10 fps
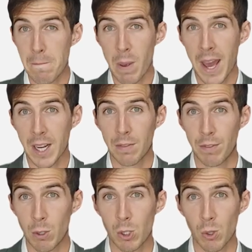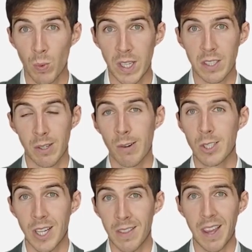impact future
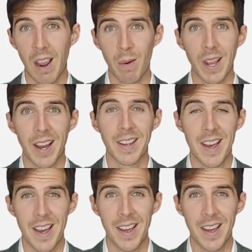research in the area.